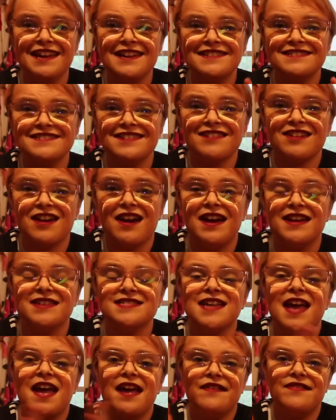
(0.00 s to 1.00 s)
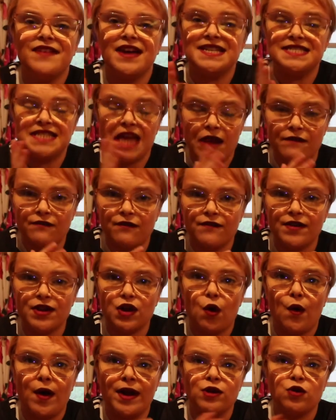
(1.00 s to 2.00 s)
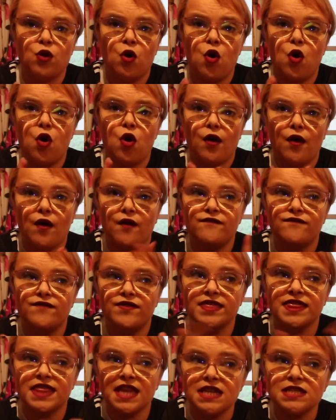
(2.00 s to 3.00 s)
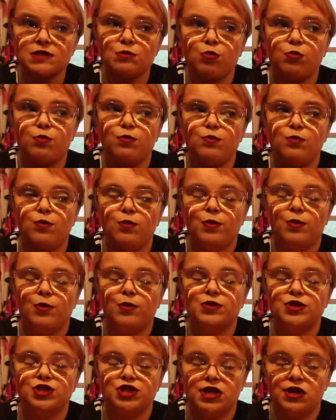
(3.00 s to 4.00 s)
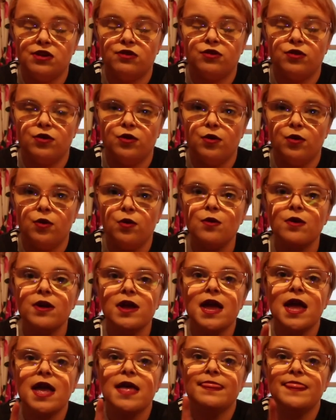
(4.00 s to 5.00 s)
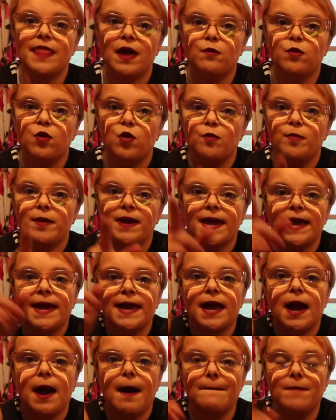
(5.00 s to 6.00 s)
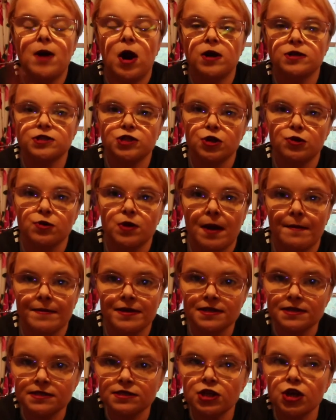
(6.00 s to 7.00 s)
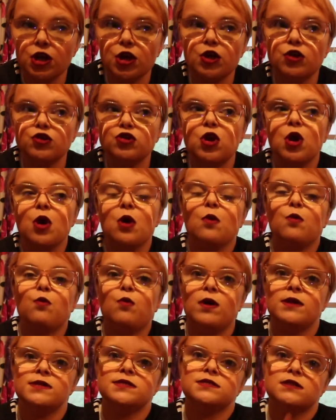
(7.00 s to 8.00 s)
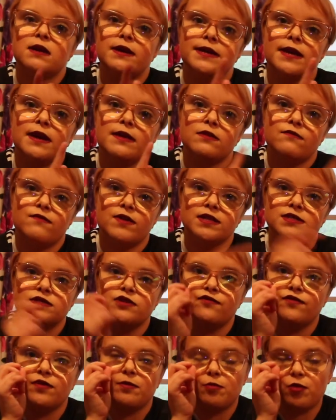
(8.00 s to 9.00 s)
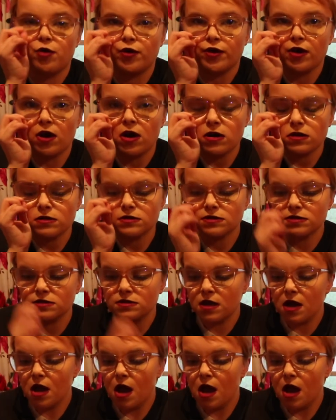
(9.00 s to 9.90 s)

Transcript: So guys, that is everything I got for this Shein haul. There will be a part 2 coming soon once I get the rest of the products,